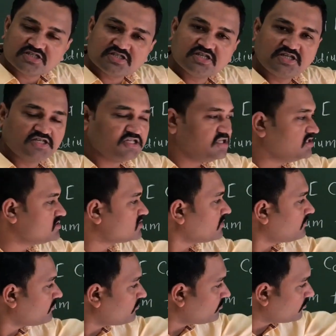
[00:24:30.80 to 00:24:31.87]
state is
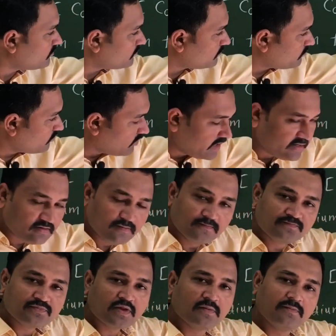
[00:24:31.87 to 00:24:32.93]
1,
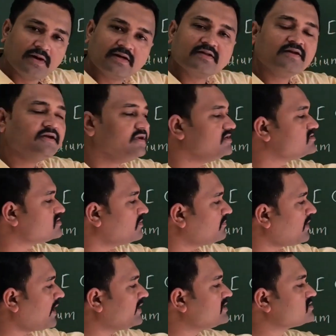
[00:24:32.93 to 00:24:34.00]
but it is a
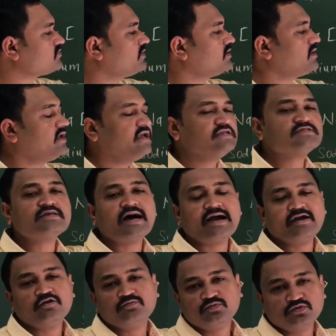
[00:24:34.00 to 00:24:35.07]
-1, hence I
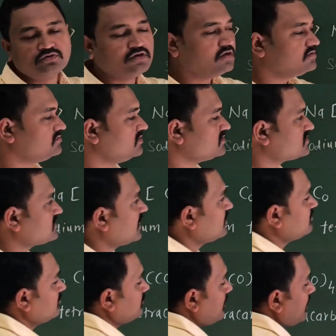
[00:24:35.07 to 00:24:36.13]
have put this
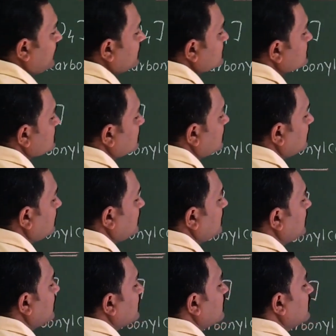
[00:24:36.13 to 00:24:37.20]
sign minus
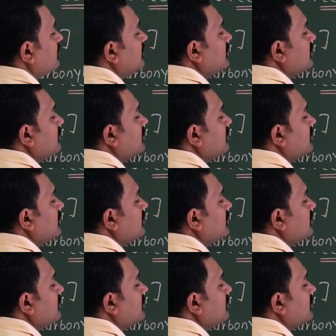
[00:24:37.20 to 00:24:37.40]
here.